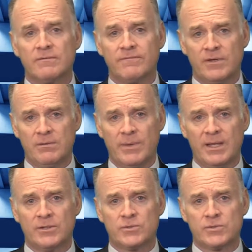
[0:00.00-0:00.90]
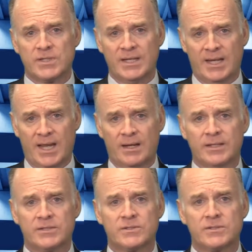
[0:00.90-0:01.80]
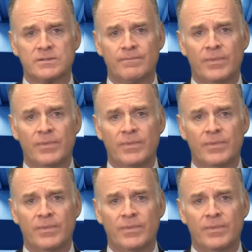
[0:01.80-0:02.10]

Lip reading: fund managers, and analysts.